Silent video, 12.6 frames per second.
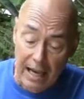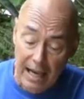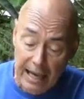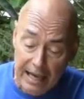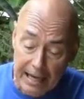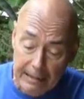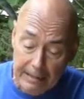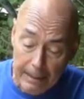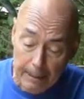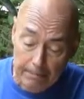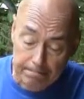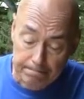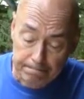And
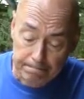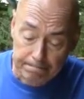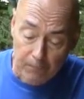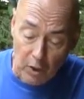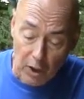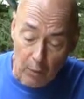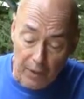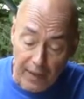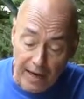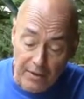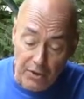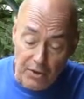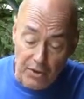you know what
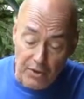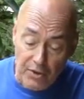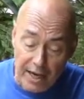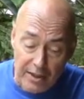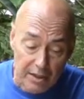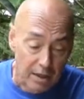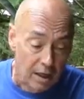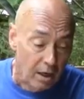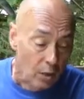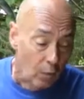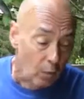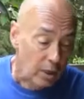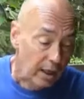that does is that
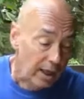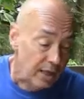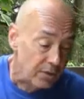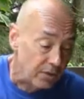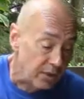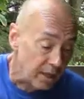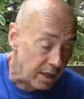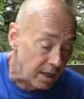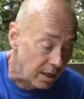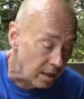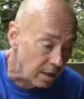relays the